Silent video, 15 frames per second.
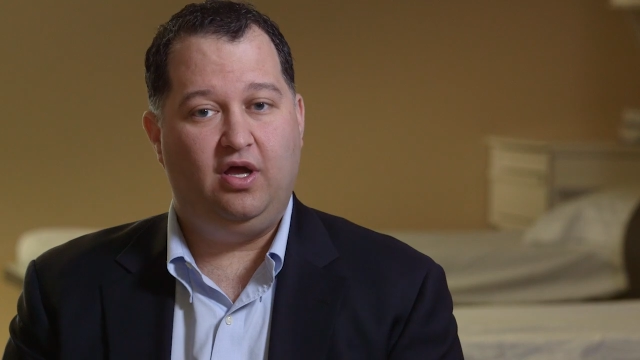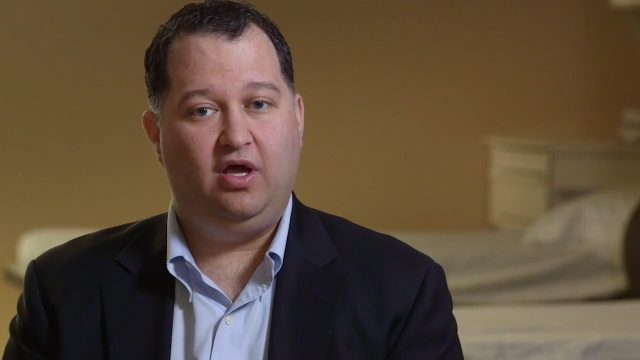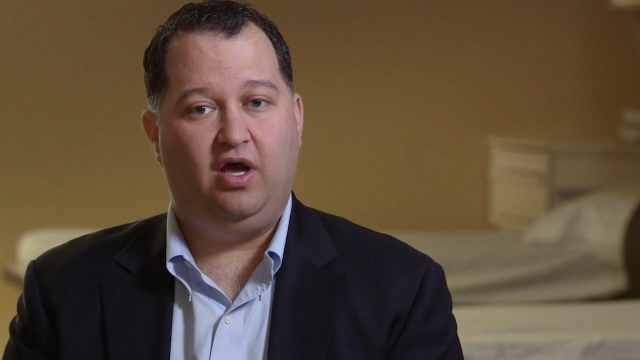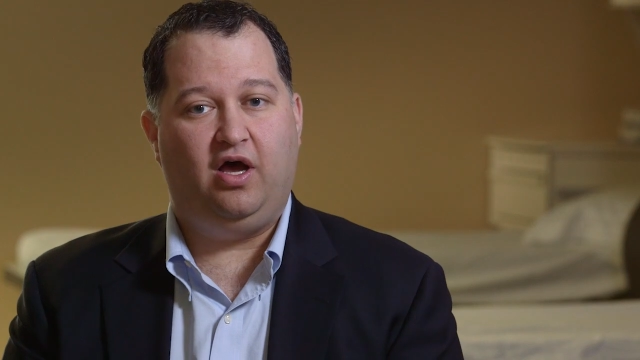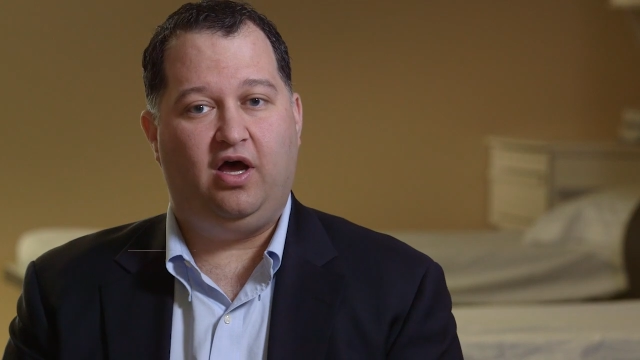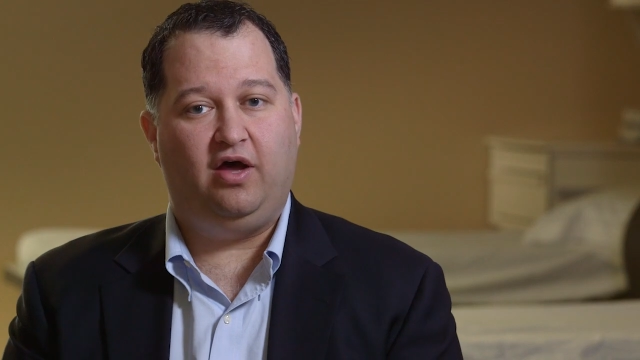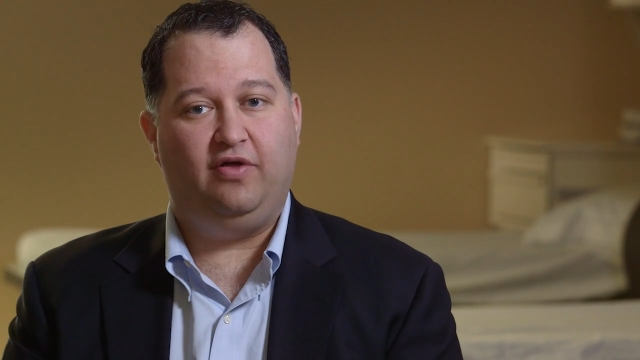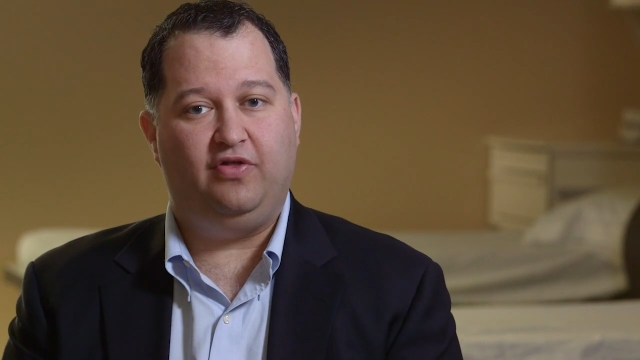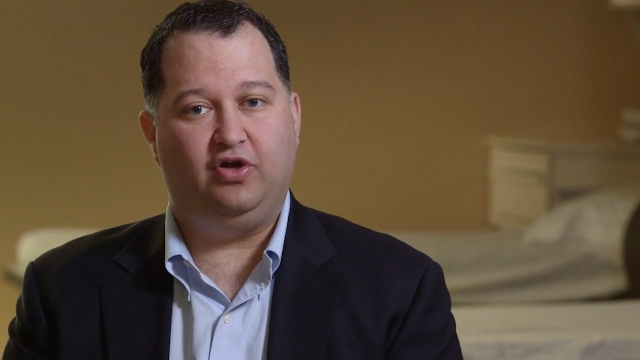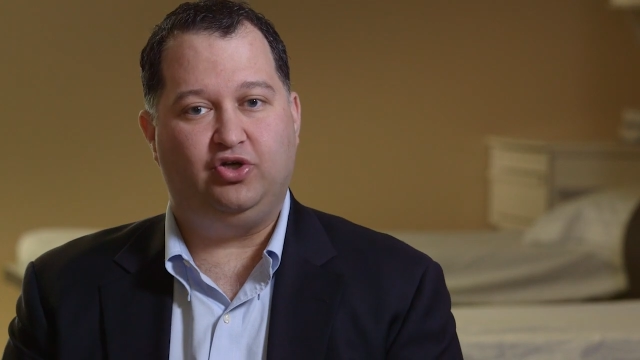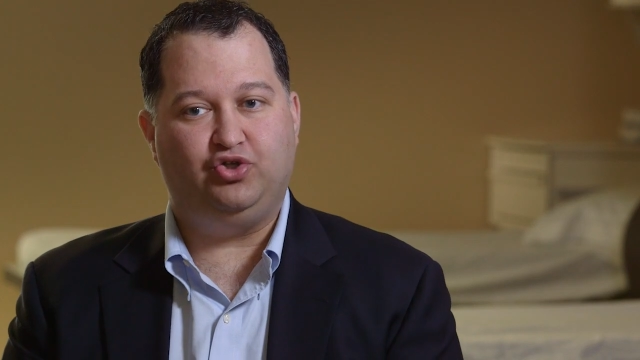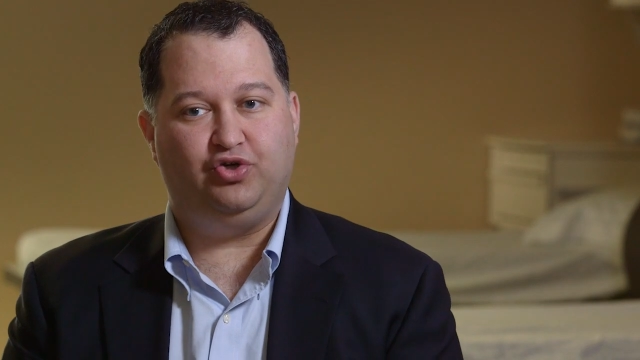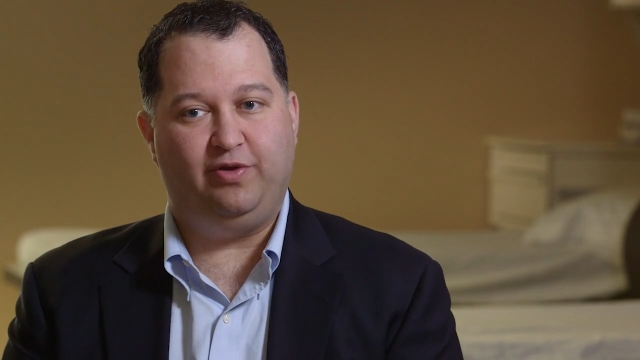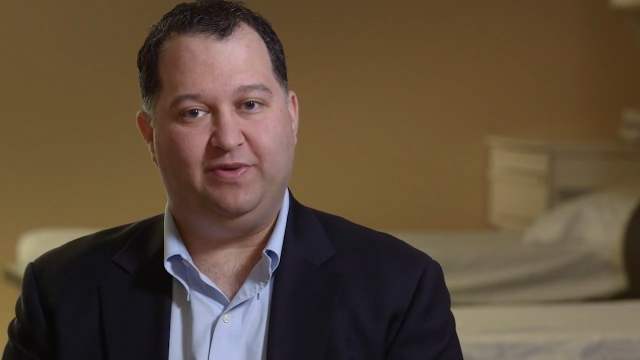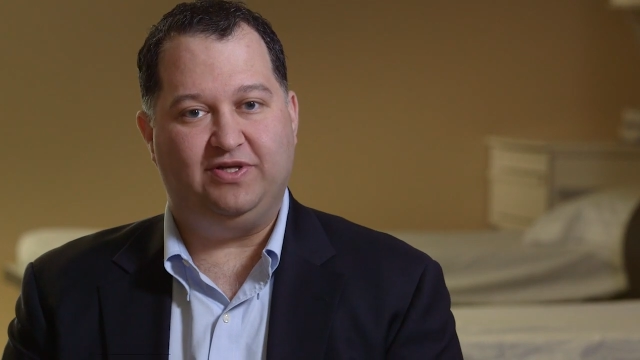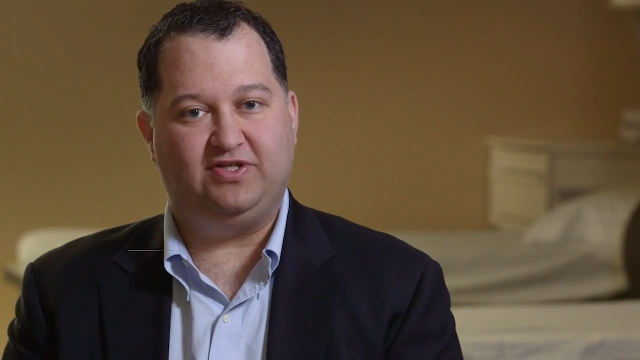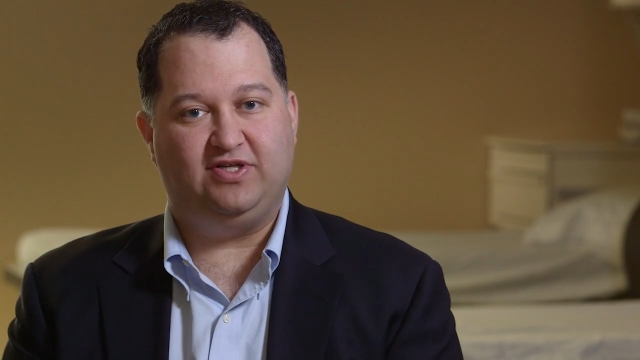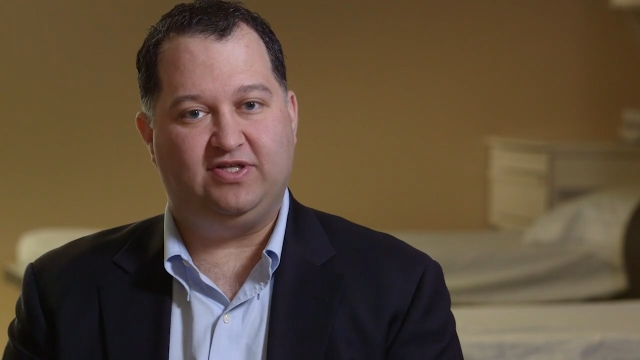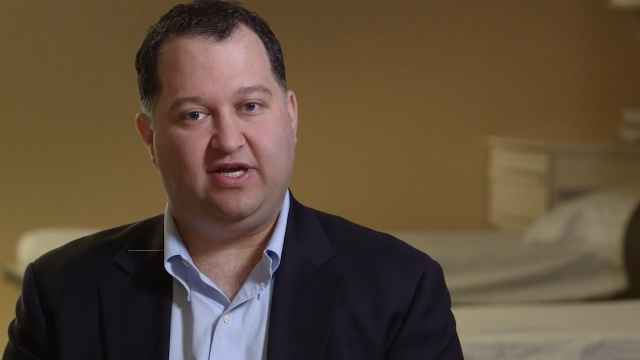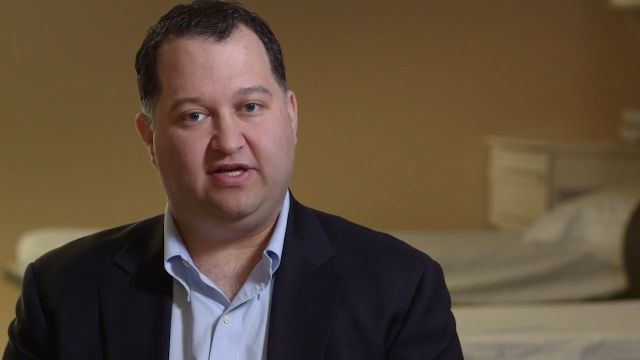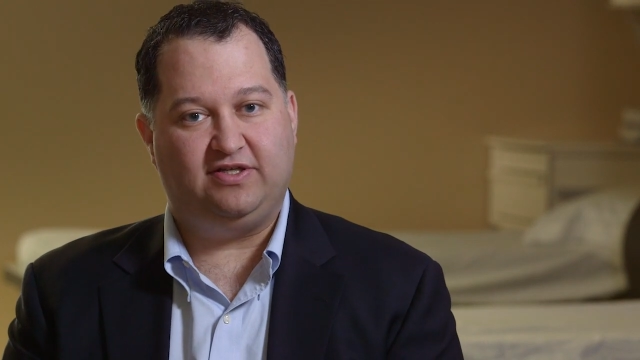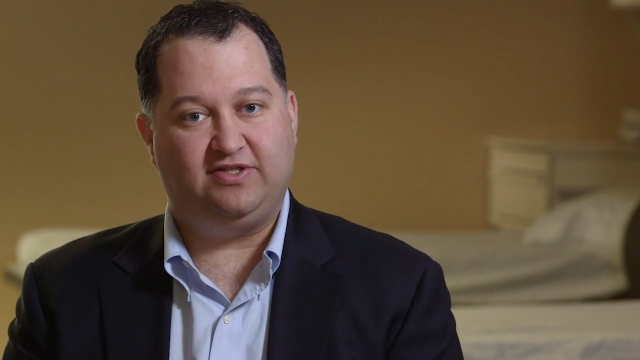There are treatments
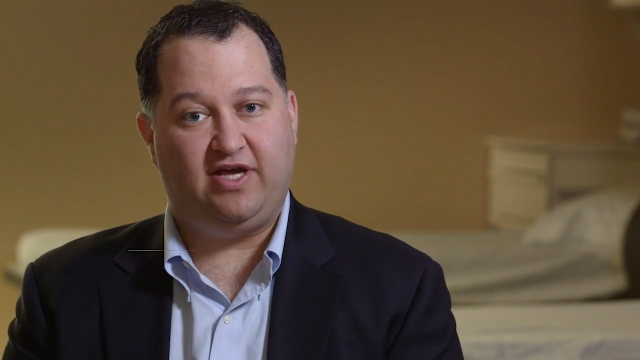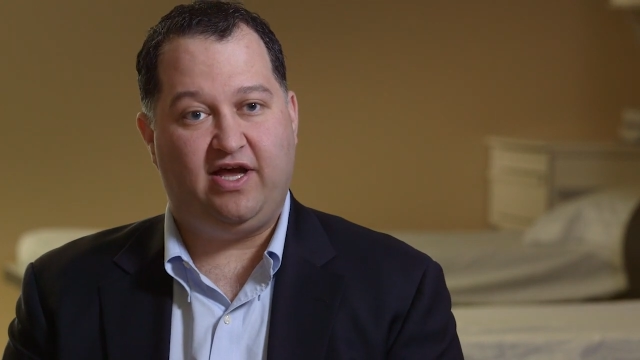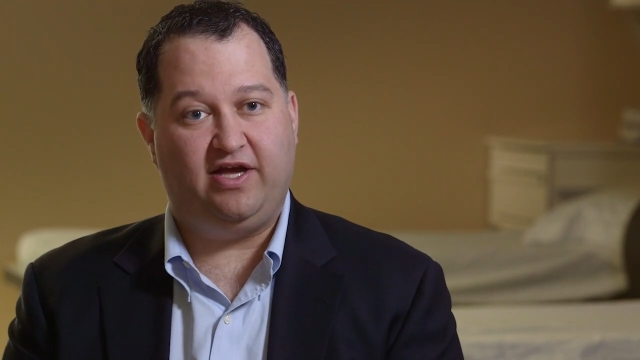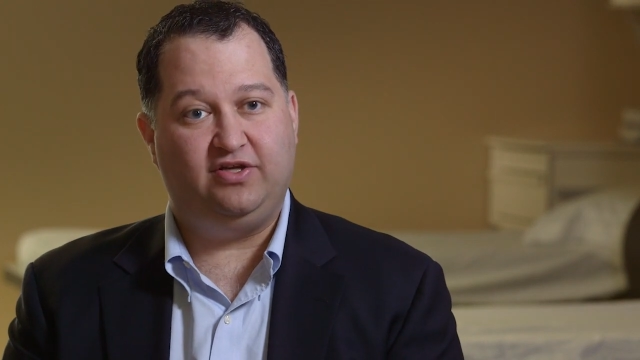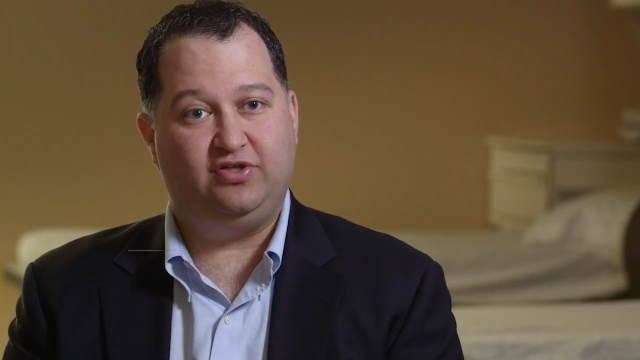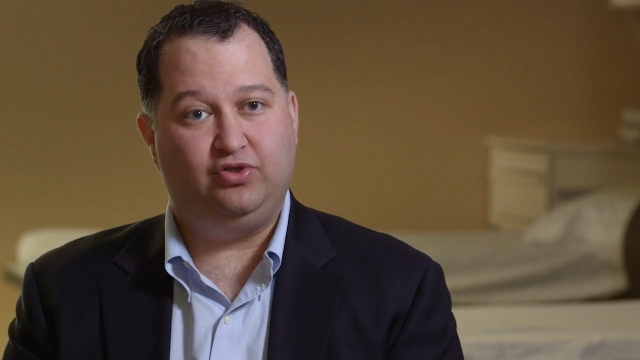designed